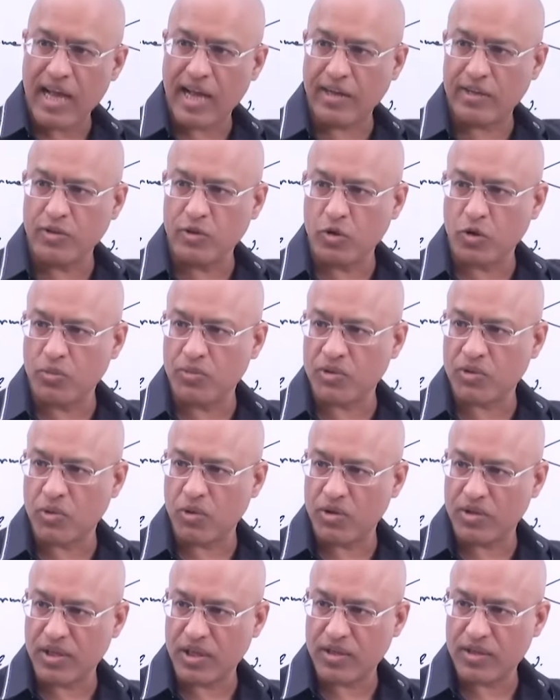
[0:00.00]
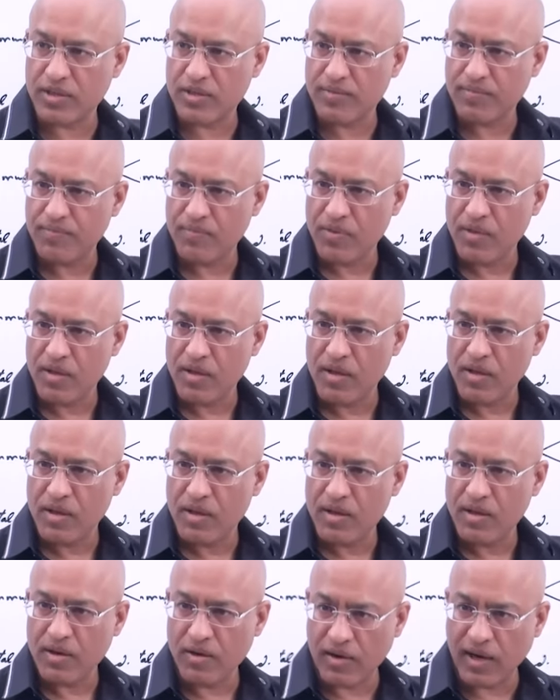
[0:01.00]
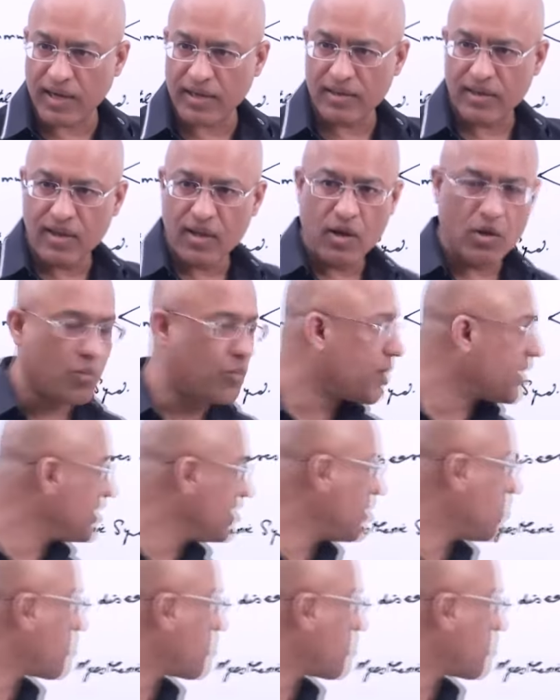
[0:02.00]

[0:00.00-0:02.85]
at neuromuscular junction. Right? What is